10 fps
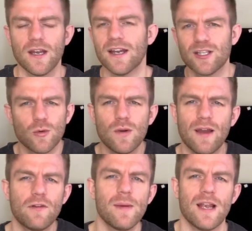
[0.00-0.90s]
And it's all
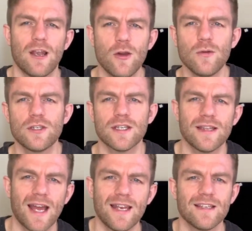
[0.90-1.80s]
left a bit loose, and
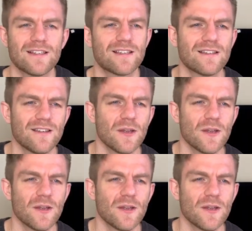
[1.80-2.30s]
then it's,